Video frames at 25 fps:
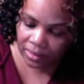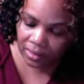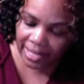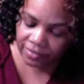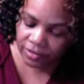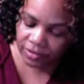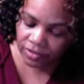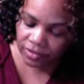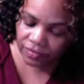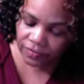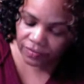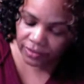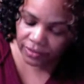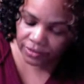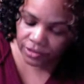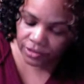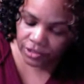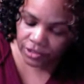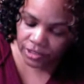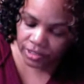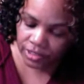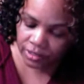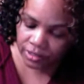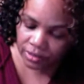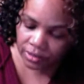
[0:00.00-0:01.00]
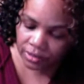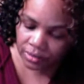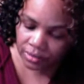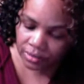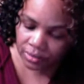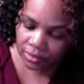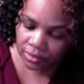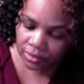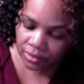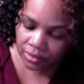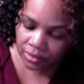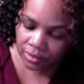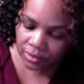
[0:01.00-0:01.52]
After the first
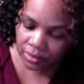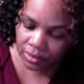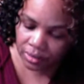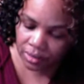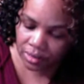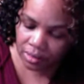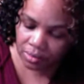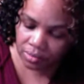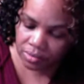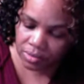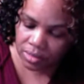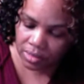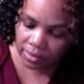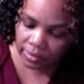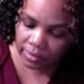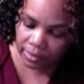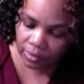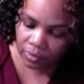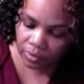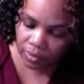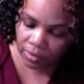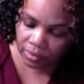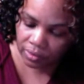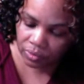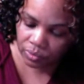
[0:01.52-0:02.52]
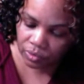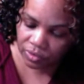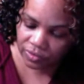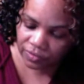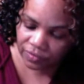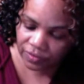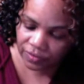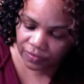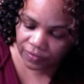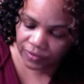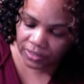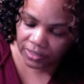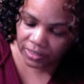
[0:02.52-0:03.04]
year, it was already worth
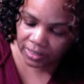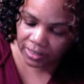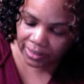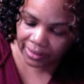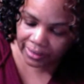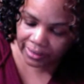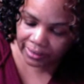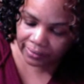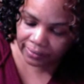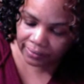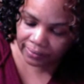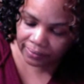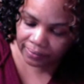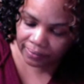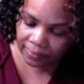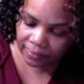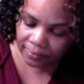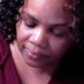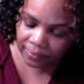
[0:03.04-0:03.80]
159.